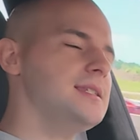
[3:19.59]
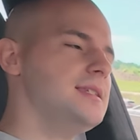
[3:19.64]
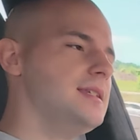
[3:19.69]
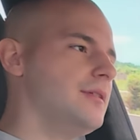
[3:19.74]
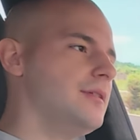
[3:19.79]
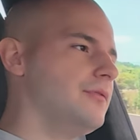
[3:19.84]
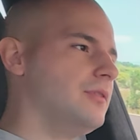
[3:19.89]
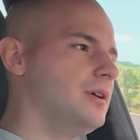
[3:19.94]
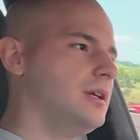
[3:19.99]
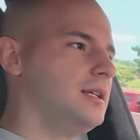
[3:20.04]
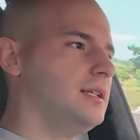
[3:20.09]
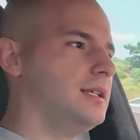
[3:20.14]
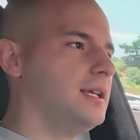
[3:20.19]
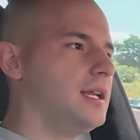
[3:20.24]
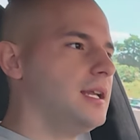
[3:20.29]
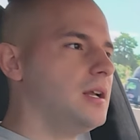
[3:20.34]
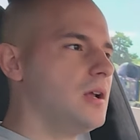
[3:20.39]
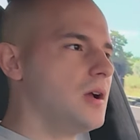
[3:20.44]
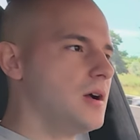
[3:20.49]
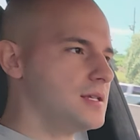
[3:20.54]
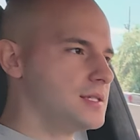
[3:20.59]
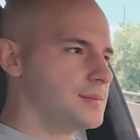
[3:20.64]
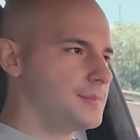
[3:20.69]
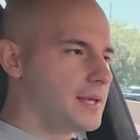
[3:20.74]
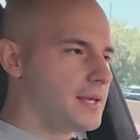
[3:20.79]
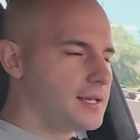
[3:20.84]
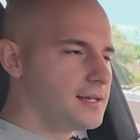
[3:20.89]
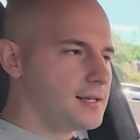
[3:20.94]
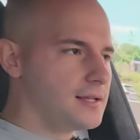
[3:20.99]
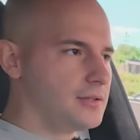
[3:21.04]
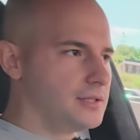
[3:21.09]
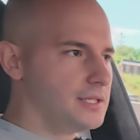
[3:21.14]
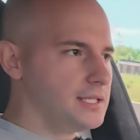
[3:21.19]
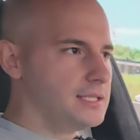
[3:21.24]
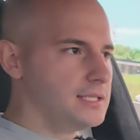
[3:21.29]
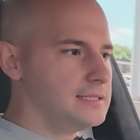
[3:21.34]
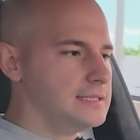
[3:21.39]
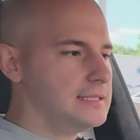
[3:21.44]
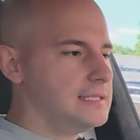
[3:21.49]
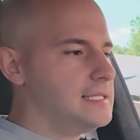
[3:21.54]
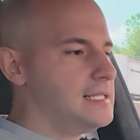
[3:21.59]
different, and cosmetically,